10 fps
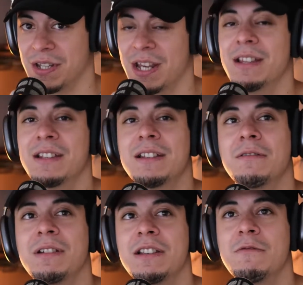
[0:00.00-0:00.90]
And this is the
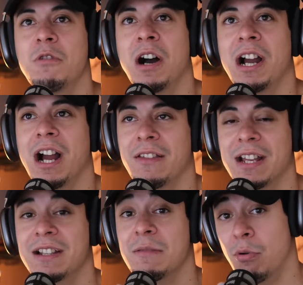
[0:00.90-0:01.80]
reason why I think
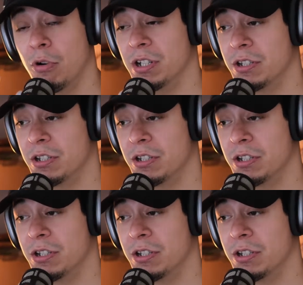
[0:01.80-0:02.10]
it's important